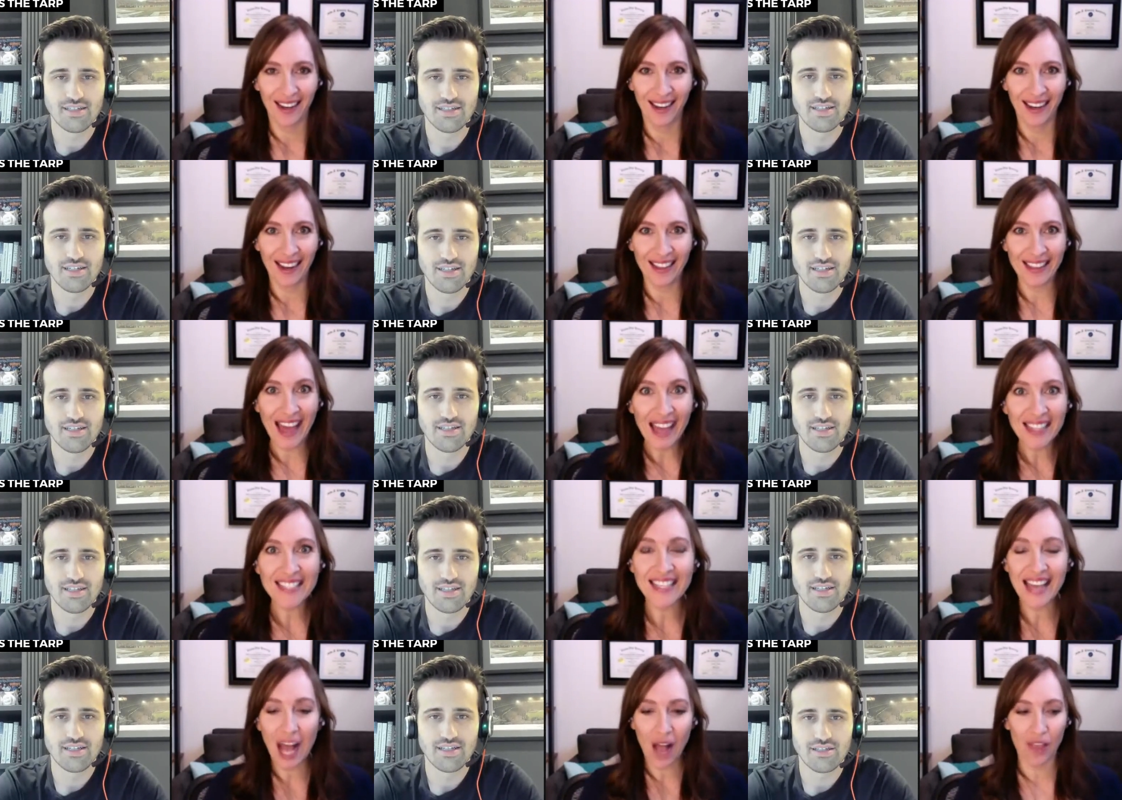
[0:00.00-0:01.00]
Speaker 1: And that's
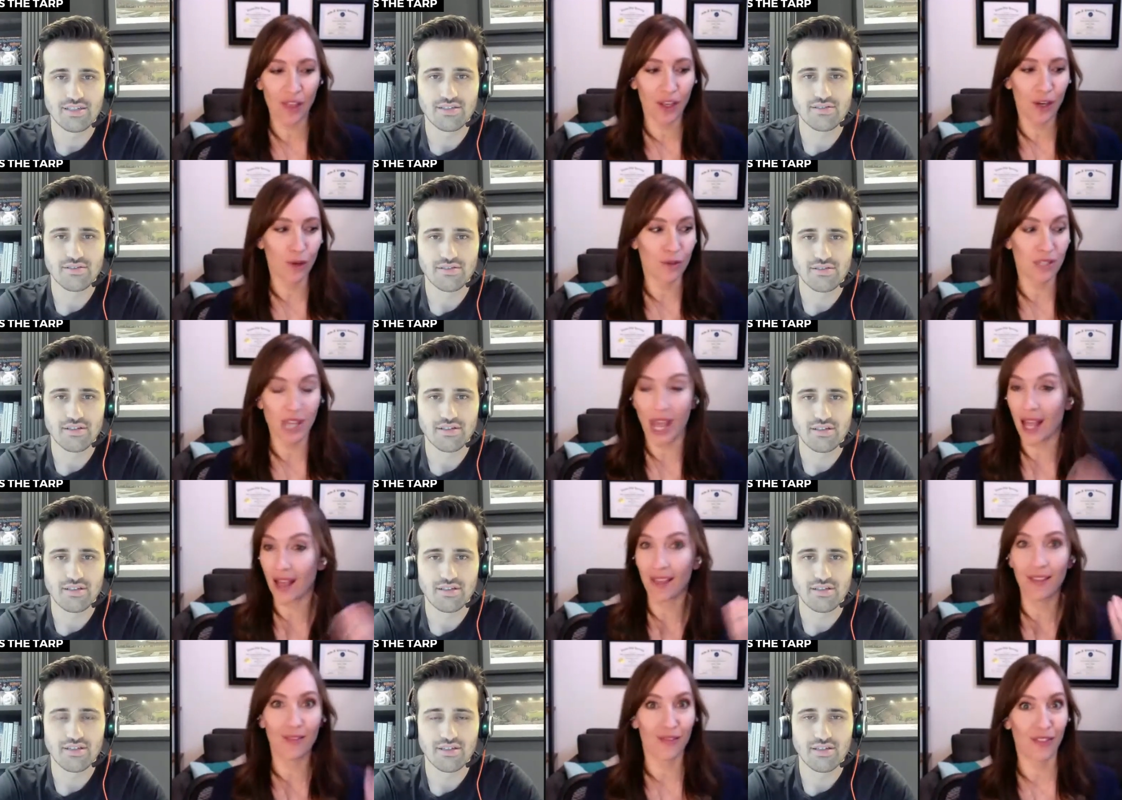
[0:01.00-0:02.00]
the athlete who's like
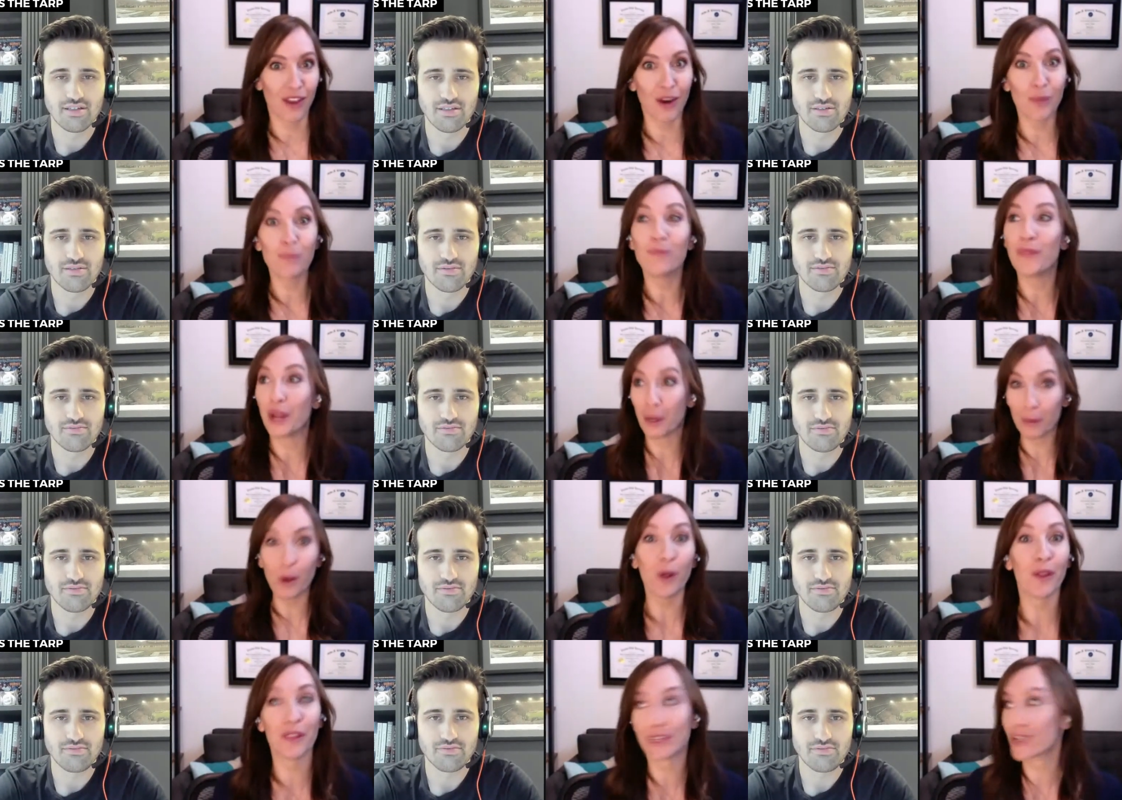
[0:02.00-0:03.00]
they're they're
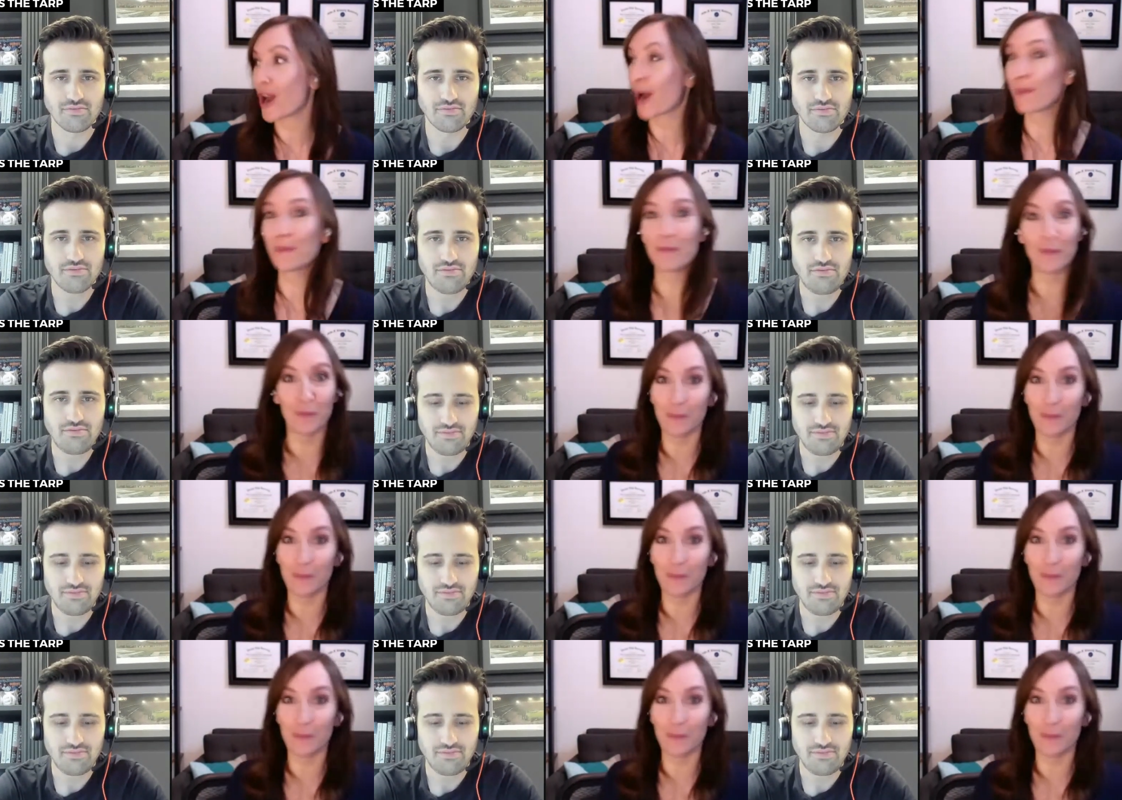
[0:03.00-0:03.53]
pulling the tarp